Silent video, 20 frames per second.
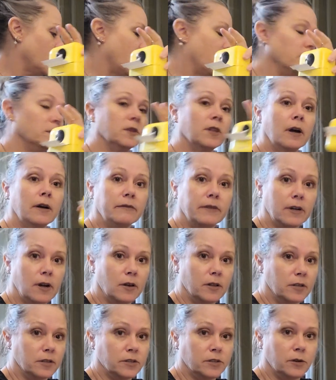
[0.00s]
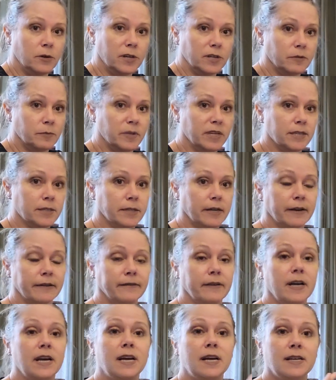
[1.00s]
I'm loving all this USB stuff.
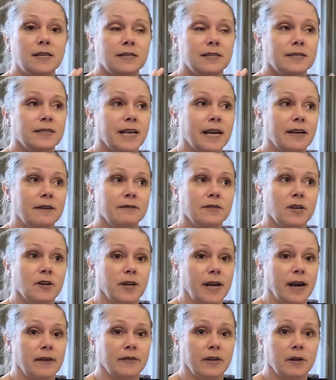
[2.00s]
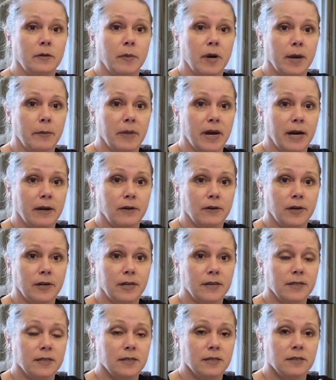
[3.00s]
Saves on having to buy
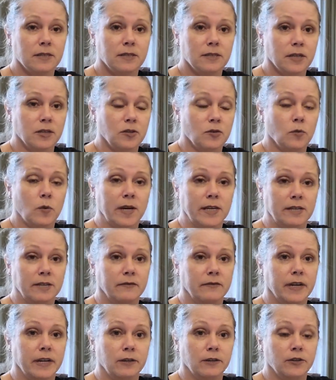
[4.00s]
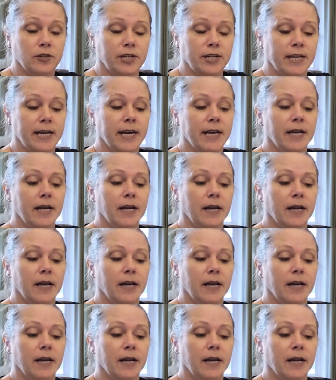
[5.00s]
batteries. Such a waste of energy.